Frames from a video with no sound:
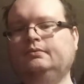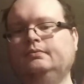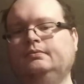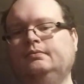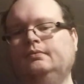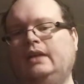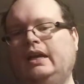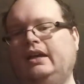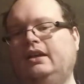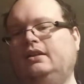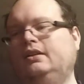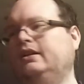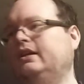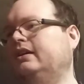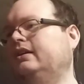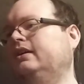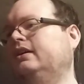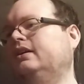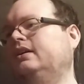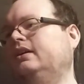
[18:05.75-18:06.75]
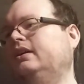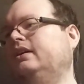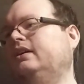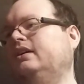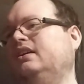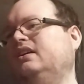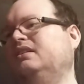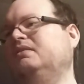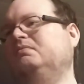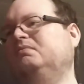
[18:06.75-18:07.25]
And yada yada
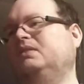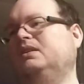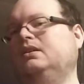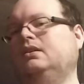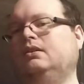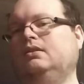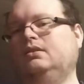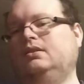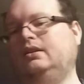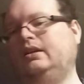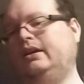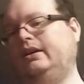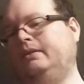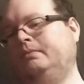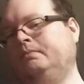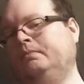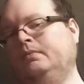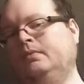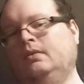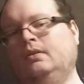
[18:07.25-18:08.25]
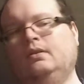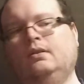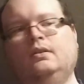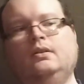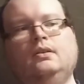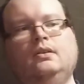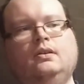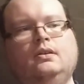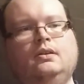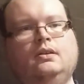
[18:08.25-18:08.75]
yada. It's all the same.
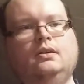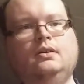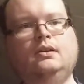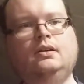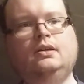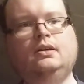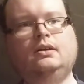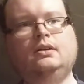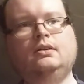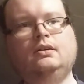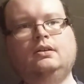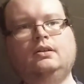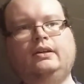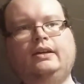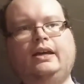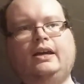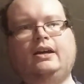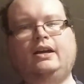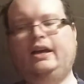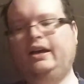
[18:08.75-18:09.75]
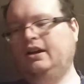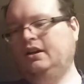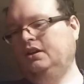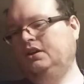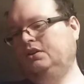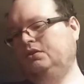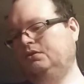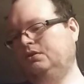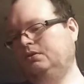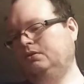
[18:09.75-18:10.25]
Now, how do
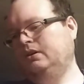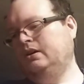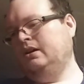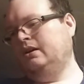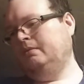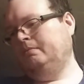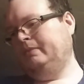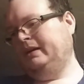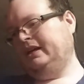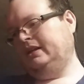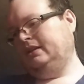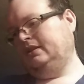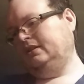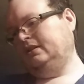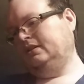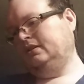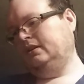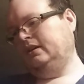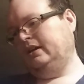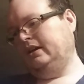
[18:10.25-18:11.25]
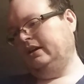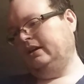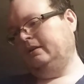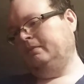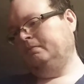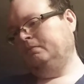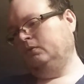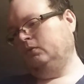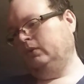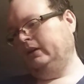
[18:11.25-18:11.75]
you do combat in this
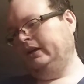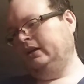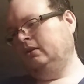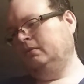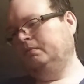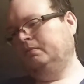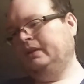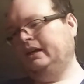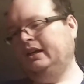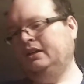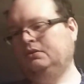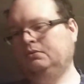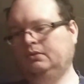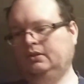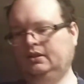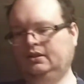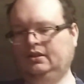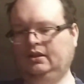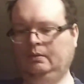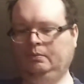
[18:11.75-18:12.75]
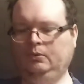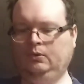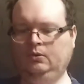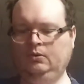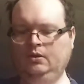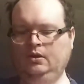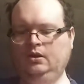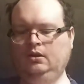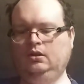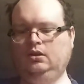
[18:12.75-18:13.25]
game? Well, that's really simple.
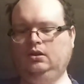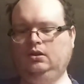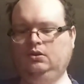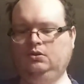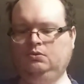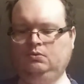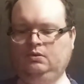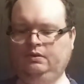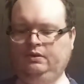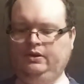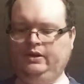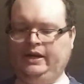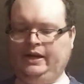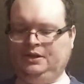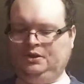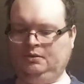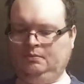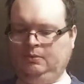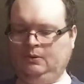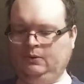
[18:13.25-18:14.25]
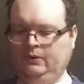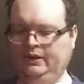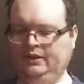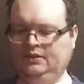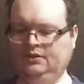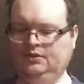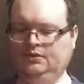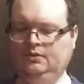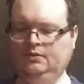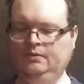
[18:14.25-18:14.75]
You use one of your action
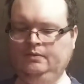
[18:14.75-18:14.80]
points.